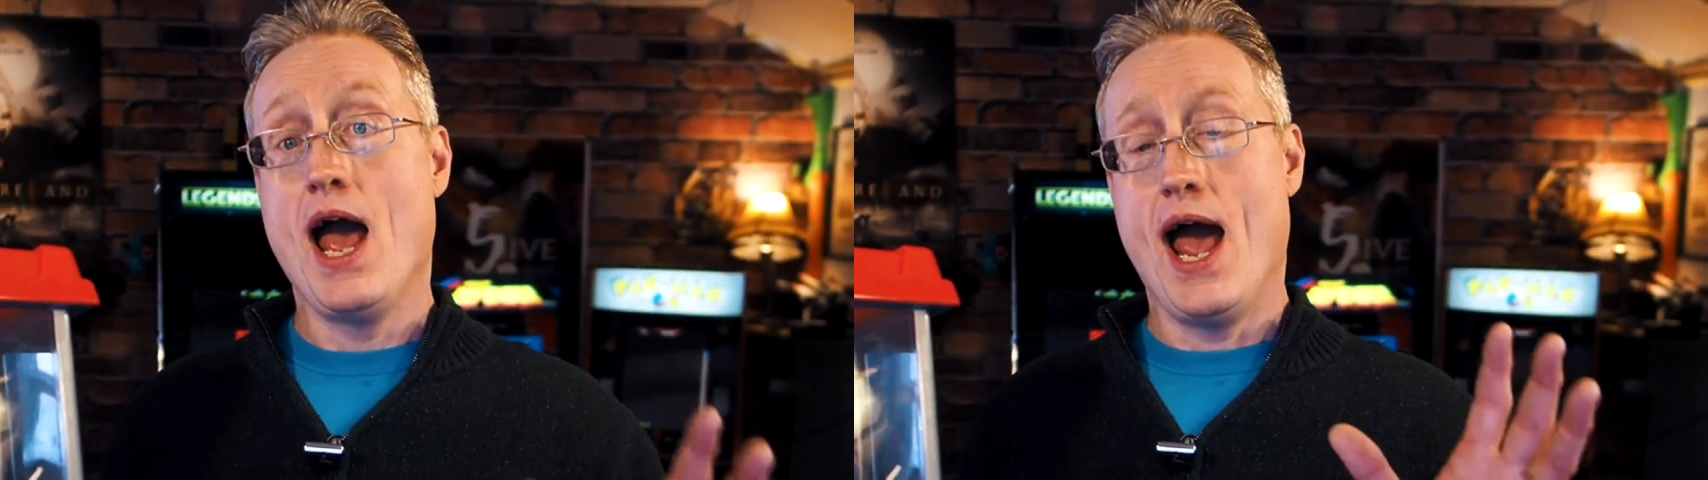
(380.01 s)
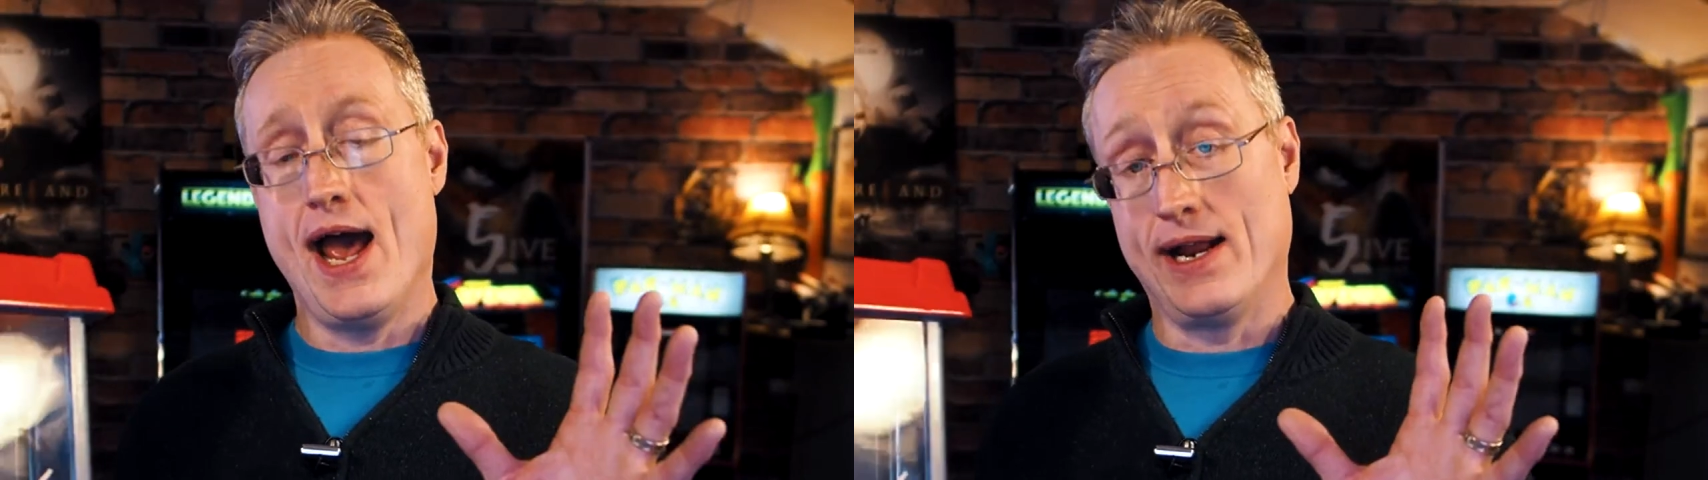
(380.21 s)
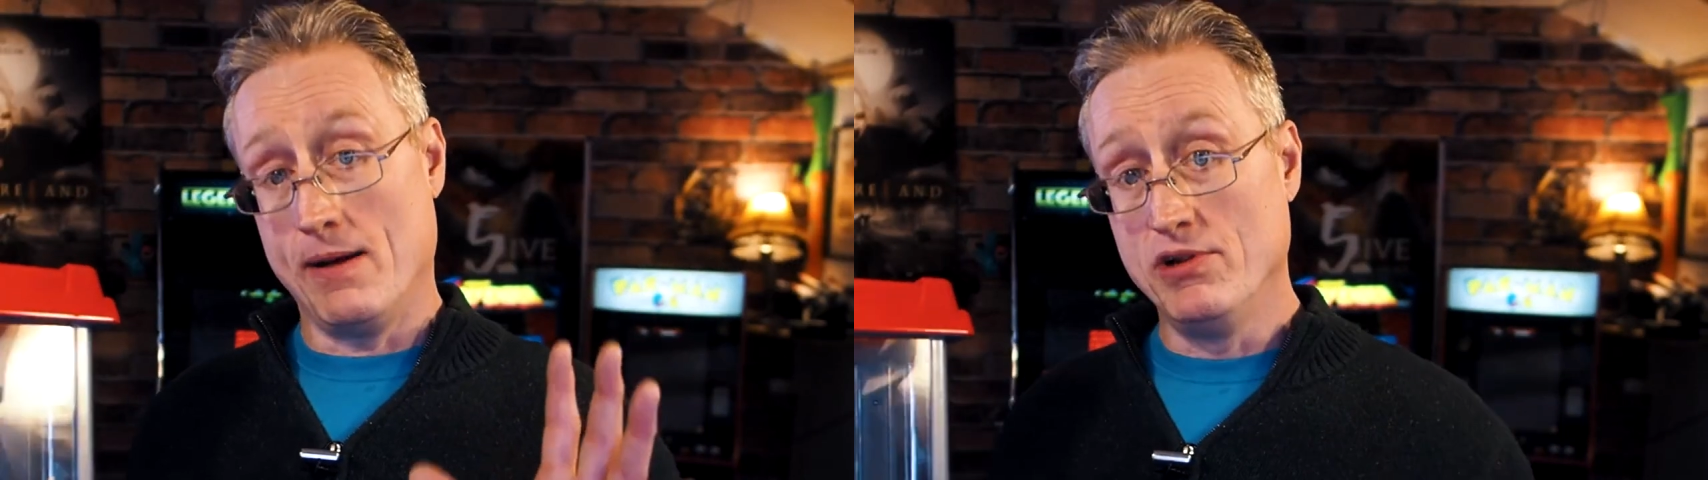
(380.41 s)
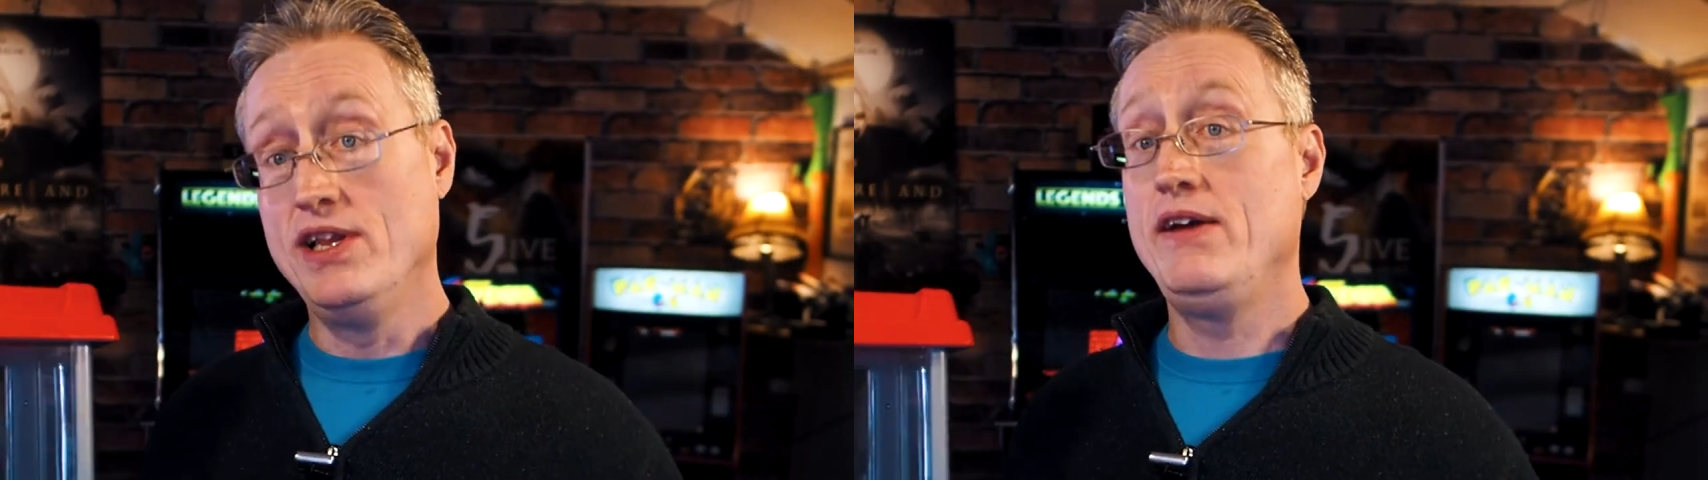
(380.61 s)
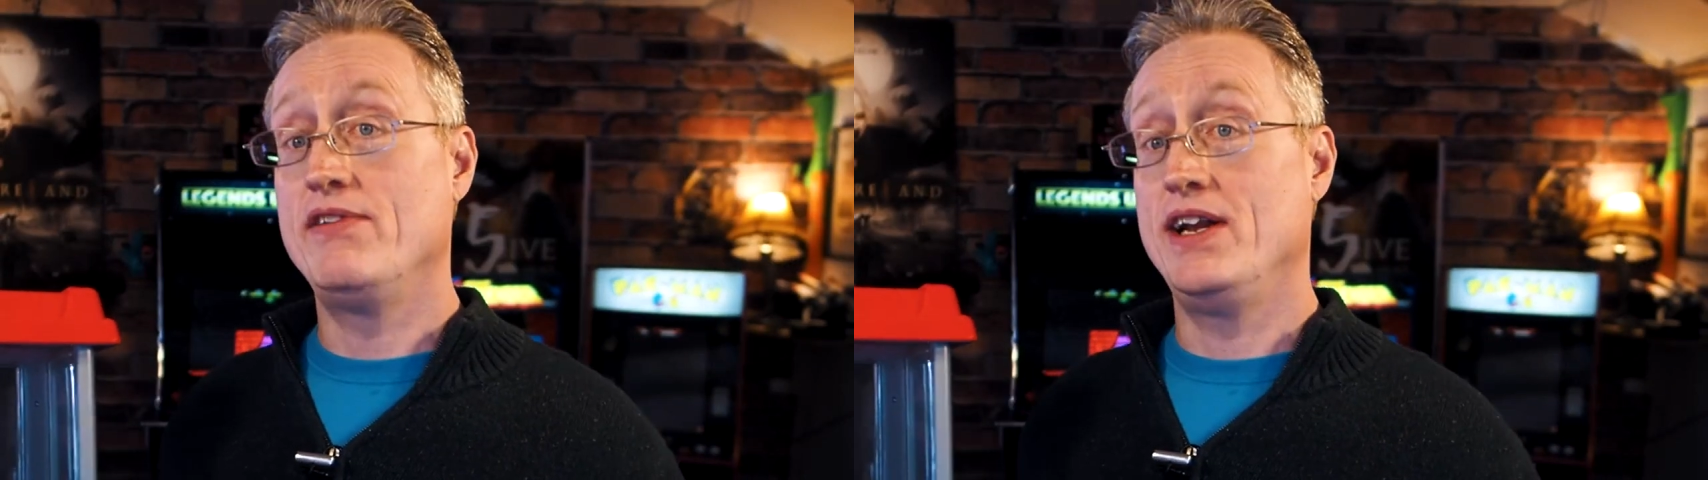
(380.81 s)
And I
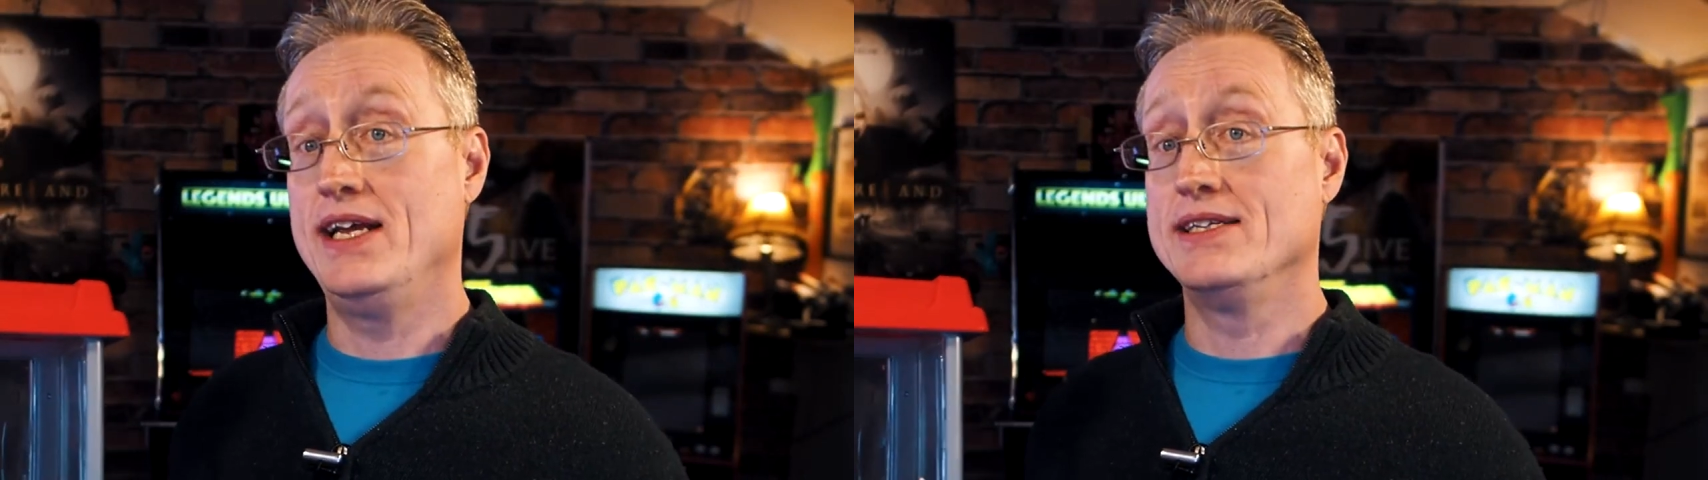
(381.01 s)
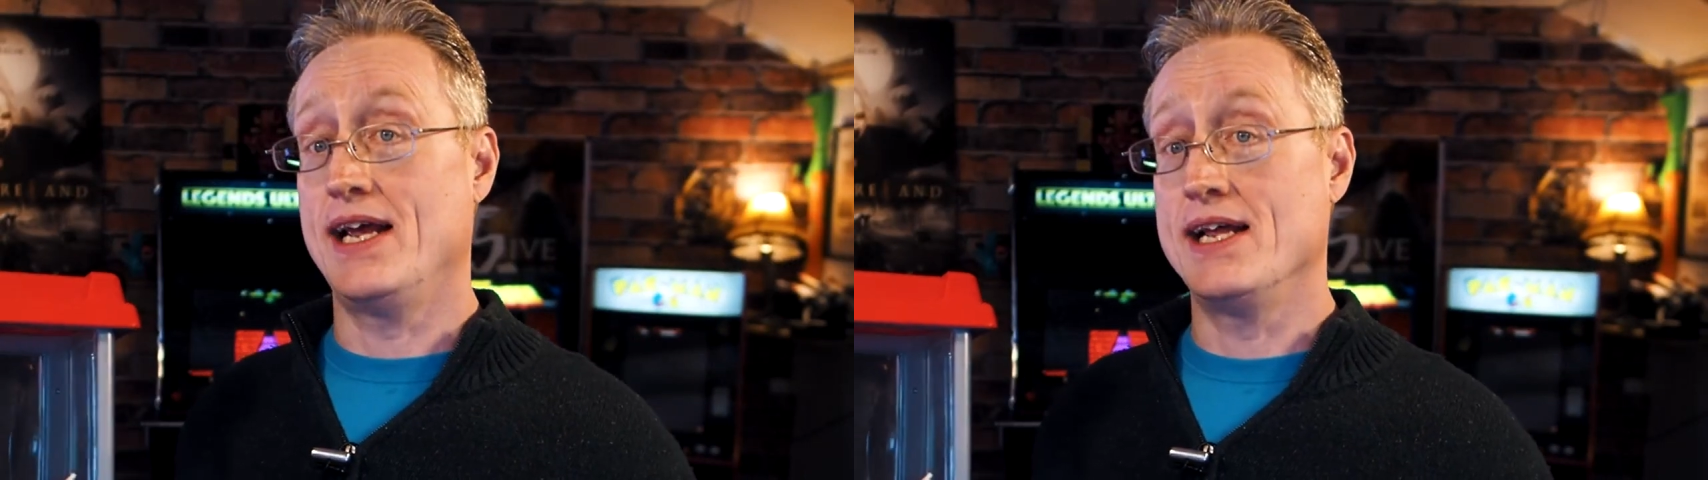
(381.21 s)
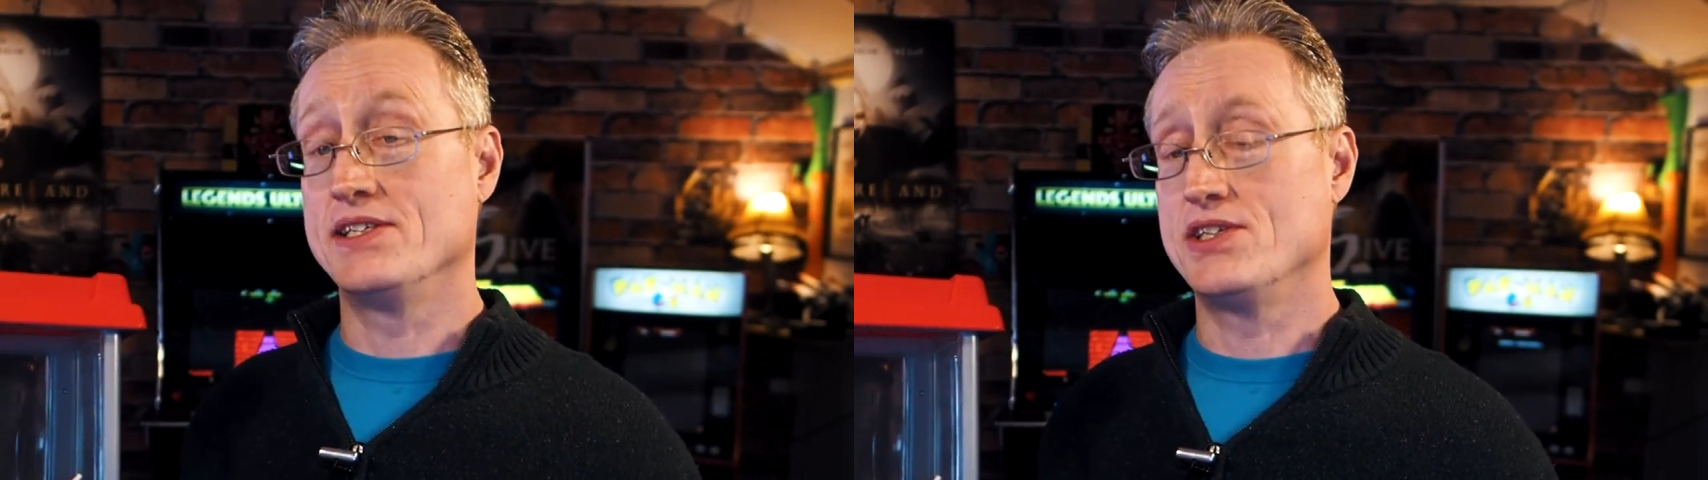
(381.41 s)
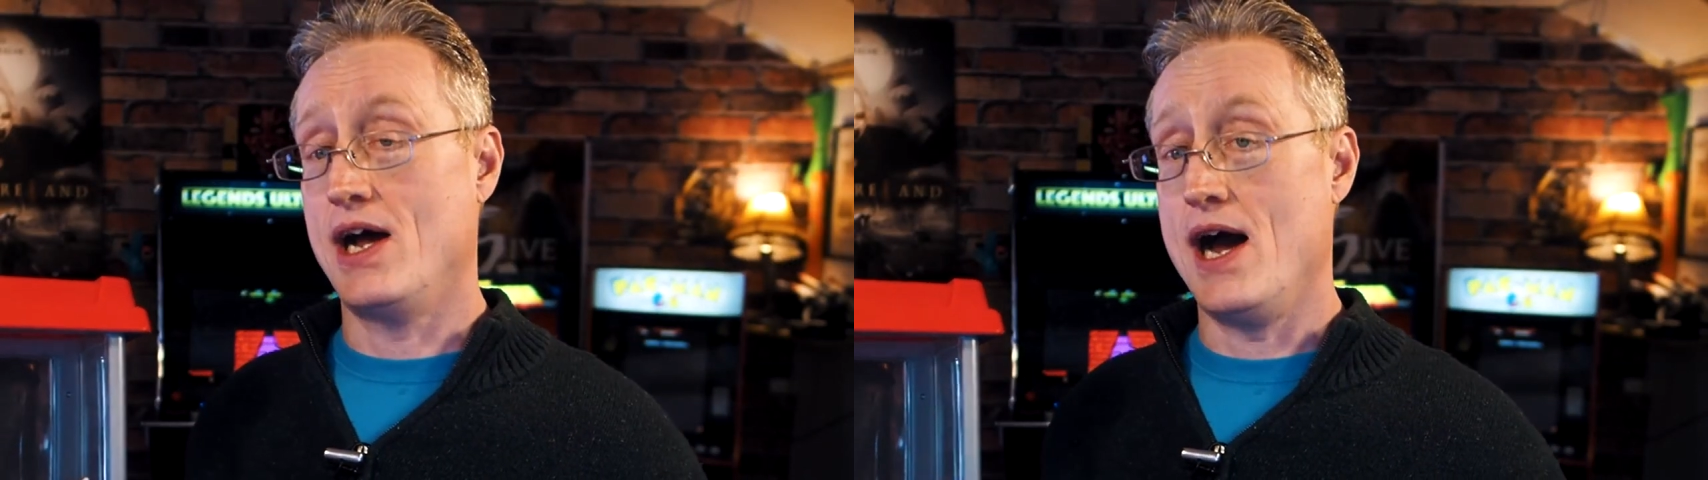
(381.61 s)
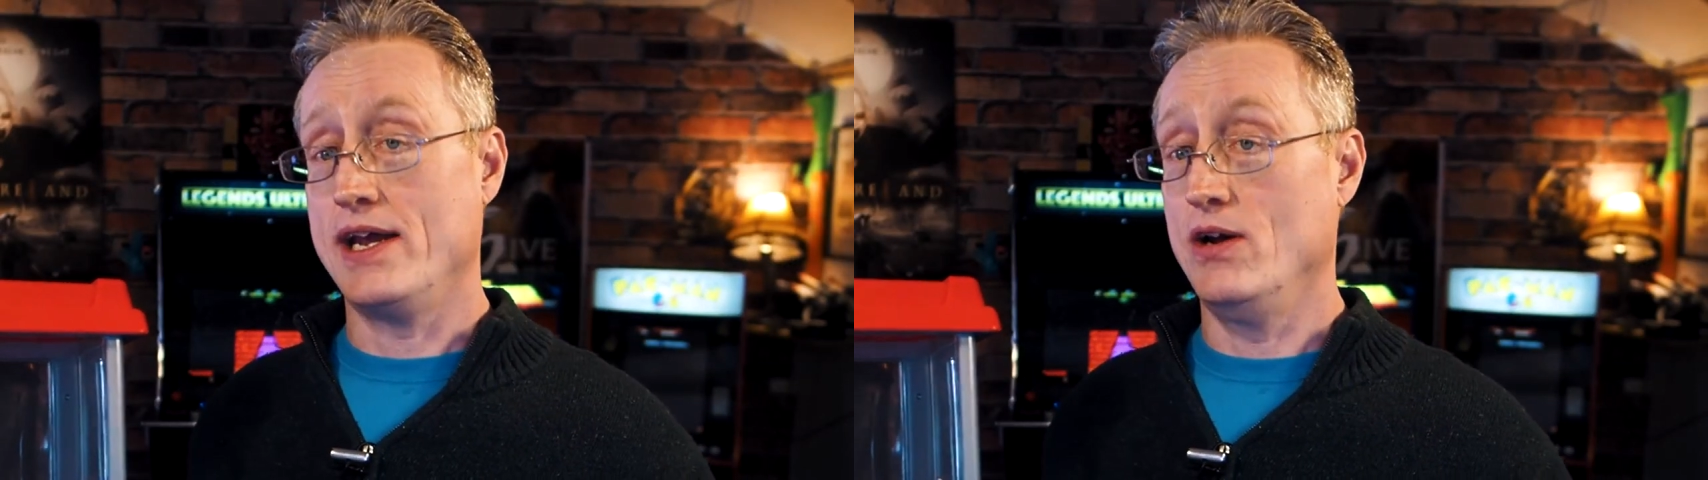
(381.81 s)
believe it is in stock.